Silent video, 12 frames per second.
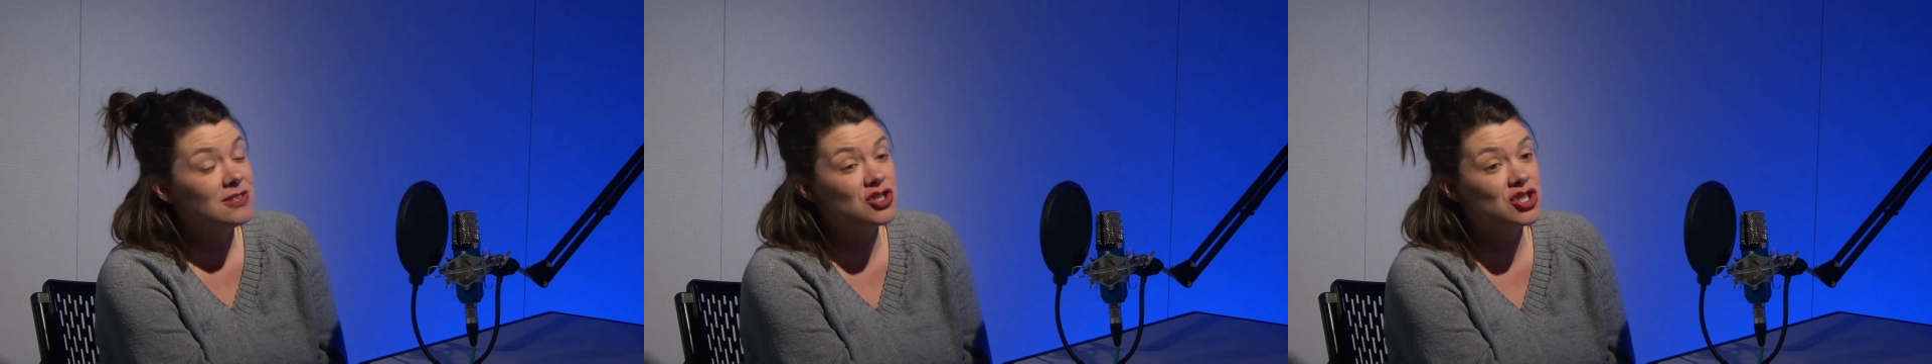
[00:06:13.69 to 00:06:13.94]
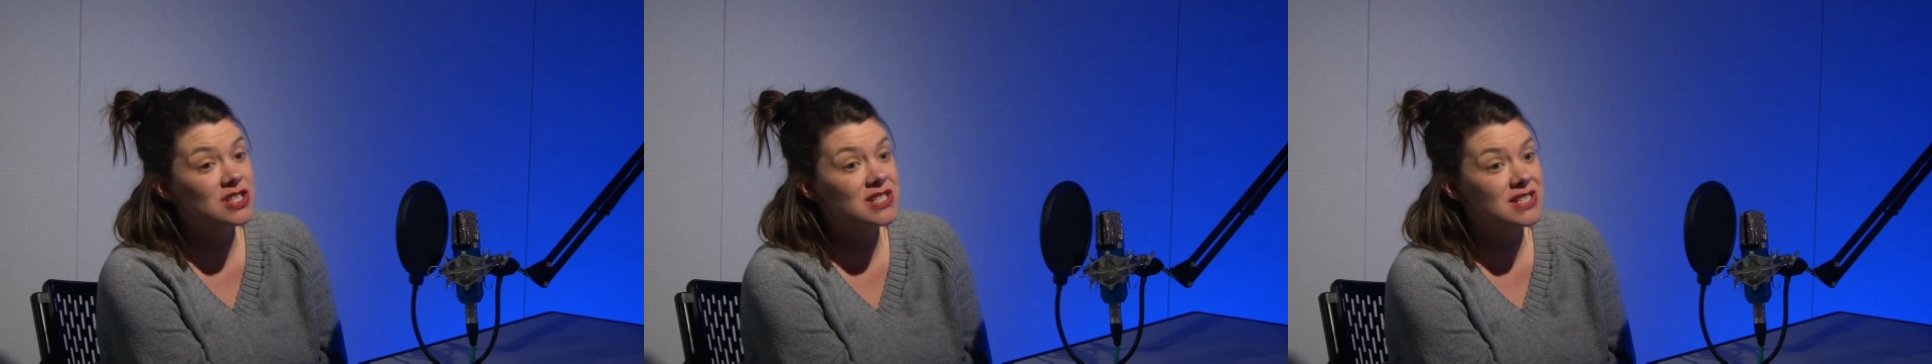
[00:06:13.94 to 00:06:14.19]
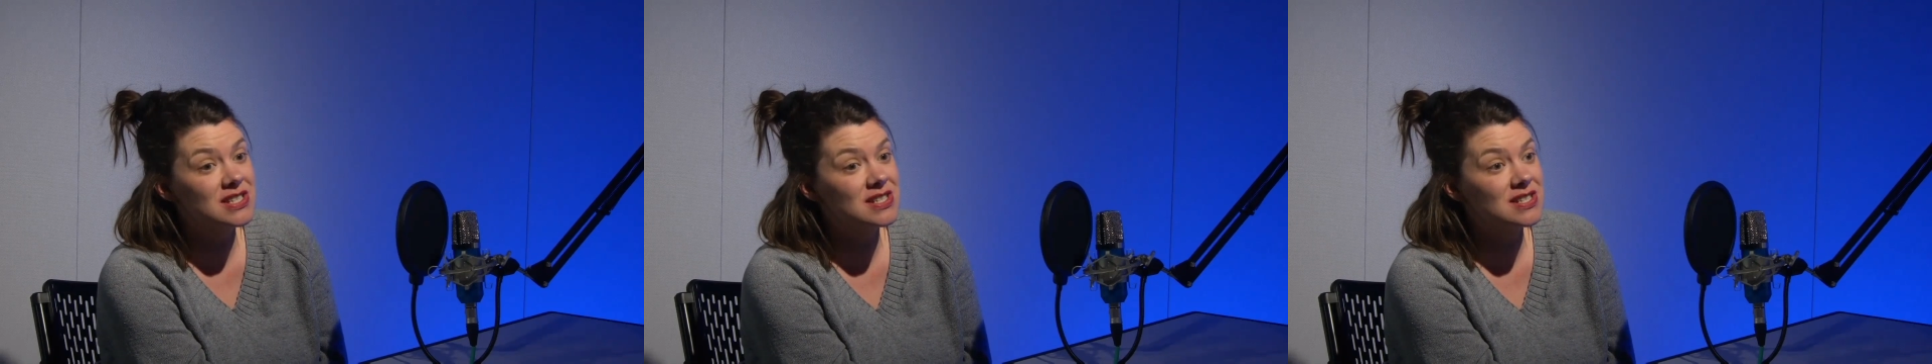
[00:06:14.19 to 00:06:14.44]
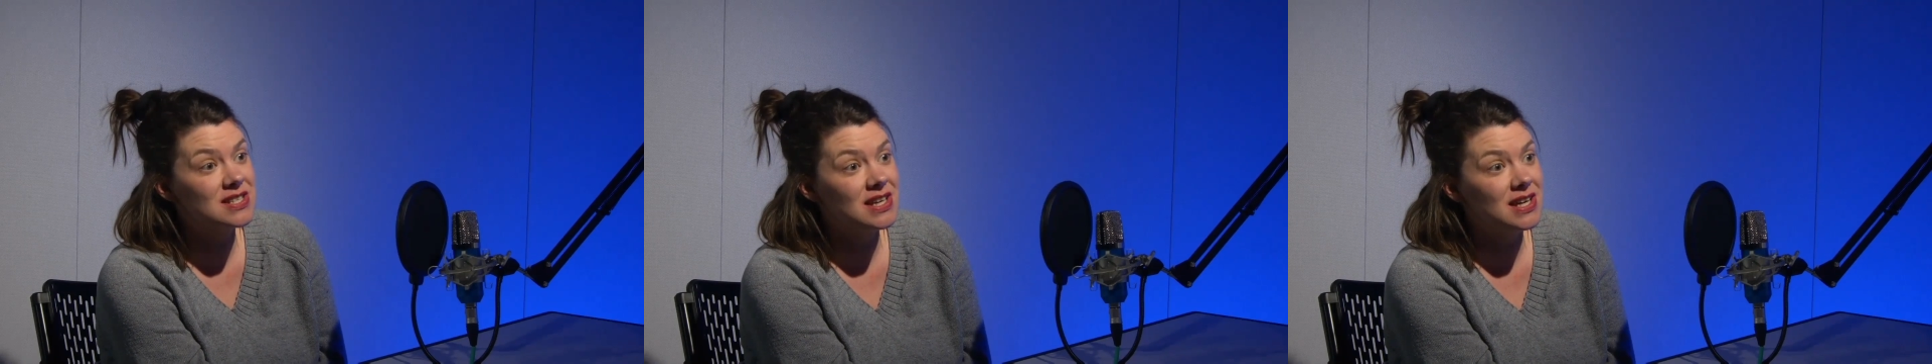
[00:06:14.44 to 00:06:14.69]
just to
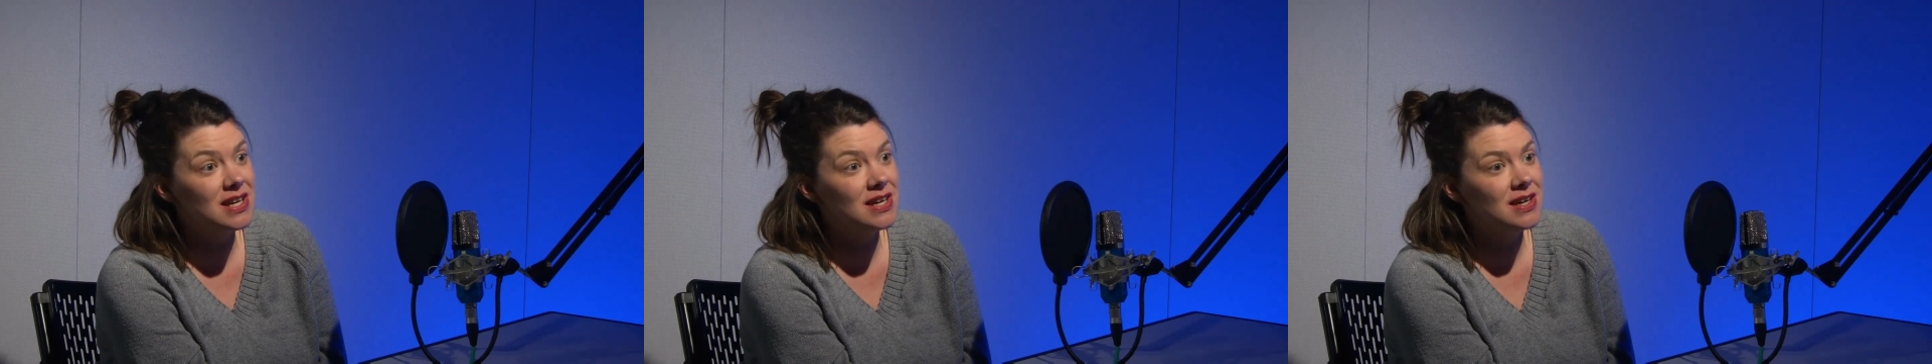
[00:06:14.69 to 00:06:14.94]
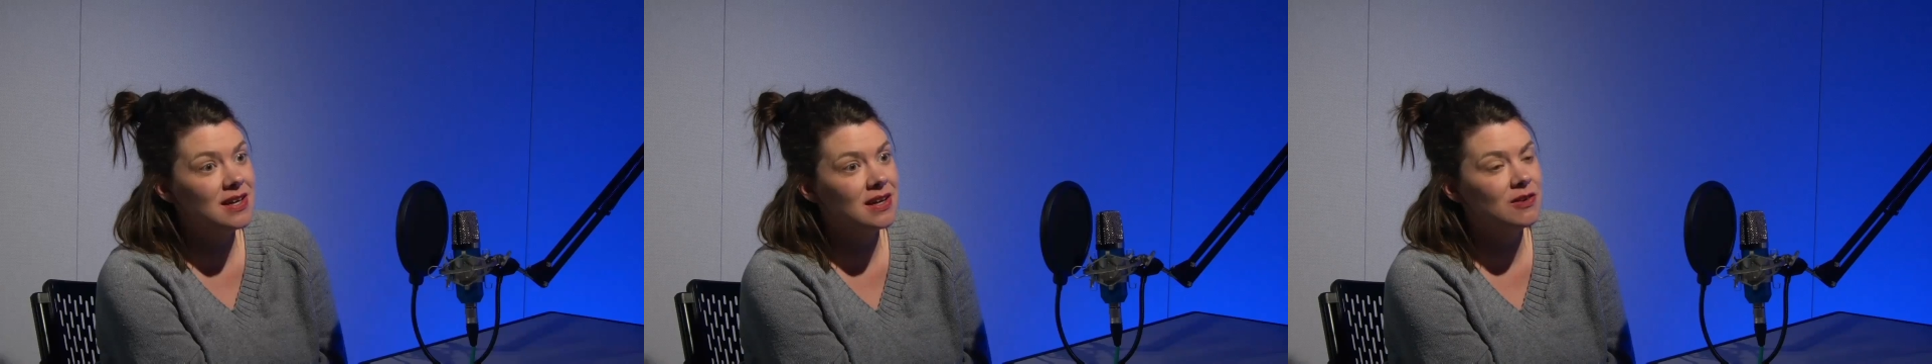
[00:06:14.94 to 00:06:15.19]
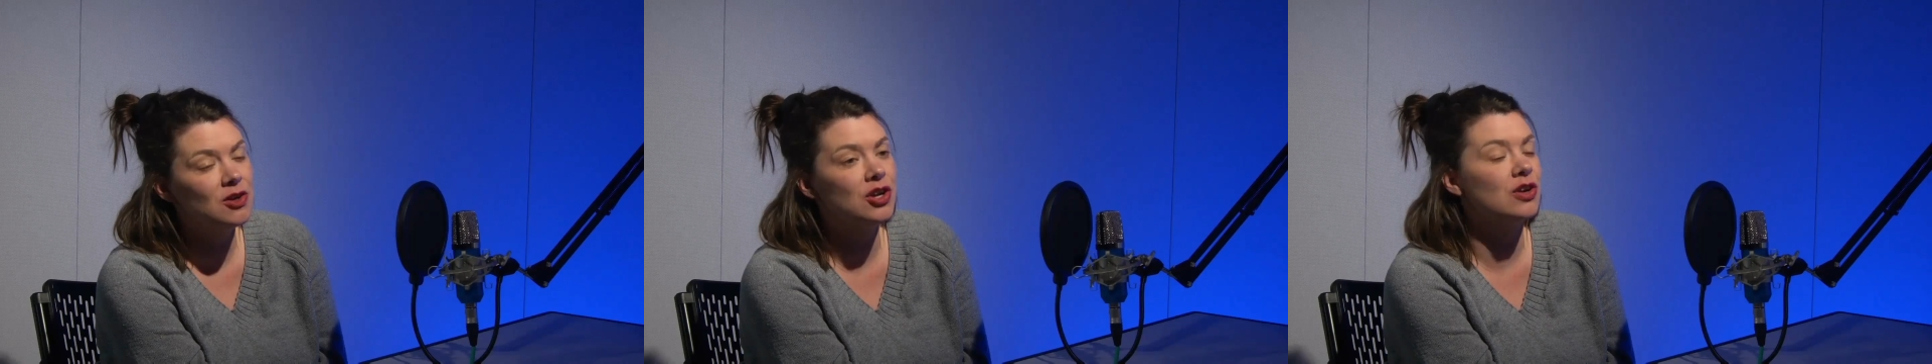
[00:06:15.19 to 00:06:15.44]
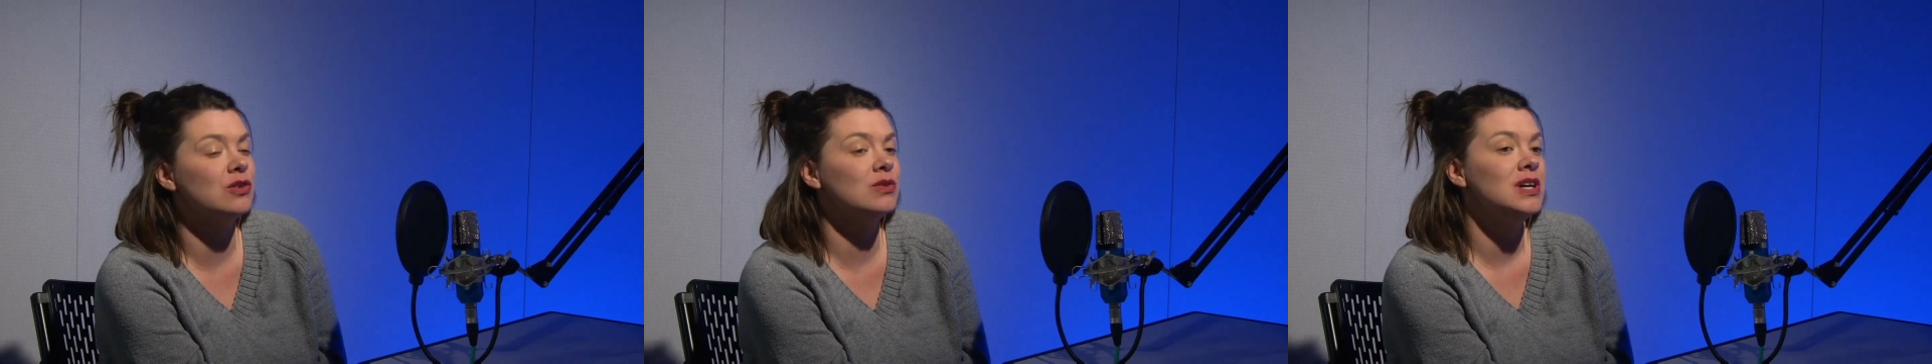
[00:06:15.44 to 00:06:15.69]
see, you
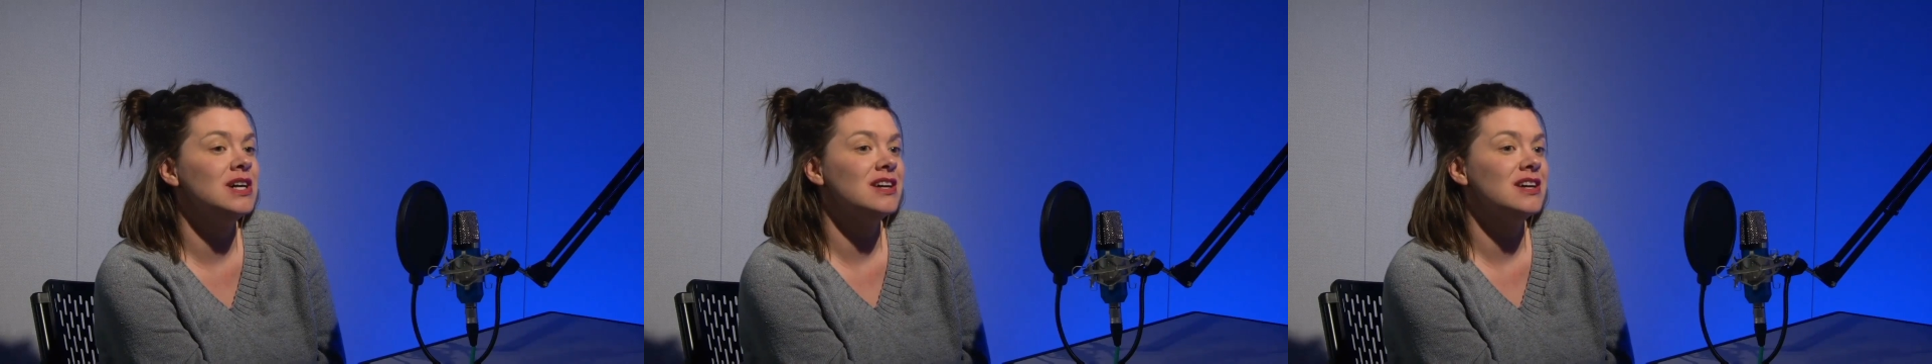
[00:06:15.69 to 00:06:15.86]
know,